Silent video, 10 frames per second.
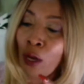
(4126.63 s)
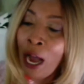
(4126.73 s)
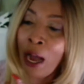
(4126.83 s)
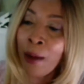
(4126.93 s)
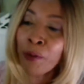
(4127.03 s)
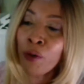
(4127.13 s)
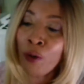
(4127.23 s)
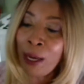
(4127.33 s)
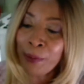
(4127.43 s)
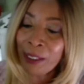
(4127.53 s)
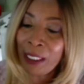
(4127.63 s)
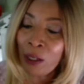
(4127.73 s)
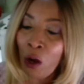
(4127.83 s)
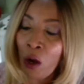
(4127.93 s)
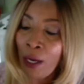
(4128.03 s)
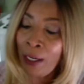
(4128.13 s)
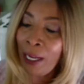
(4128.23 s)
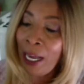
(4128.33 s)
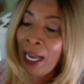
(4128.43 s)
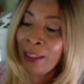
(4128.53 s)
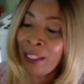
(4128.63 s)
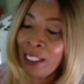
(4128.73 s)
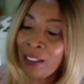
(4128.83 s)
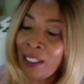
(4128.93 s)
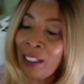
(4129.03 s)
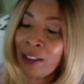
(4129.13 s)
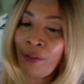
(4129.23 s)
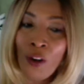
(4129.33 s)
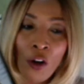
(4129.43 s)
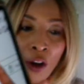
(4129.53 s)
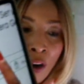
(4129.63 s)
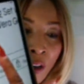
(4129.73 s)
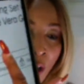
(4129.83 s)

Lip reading: grapeseed oil. And this is for